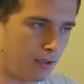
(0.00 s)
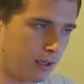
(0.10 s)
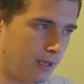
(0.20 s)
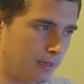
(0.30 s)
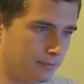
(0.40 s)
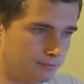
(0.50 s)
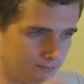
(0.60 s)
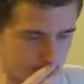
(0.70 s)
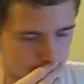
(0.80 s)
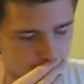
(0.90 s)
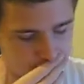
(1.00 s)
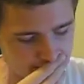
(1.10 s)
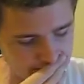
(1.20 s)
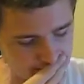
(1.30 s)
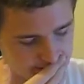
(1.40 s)
But
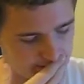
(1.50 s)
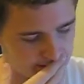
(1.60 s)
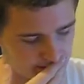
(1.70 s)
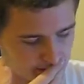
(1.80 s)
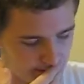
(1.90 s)
yeah, that's essentially it.